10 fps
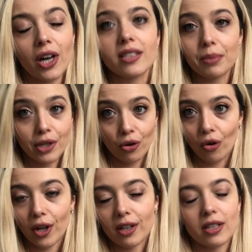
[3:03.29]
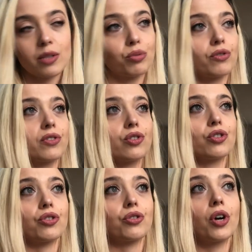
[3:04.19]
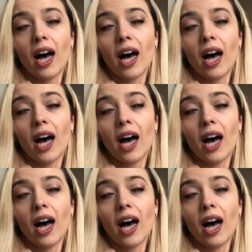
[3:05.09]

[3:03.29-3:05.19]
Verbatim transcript: CBD oil is proven to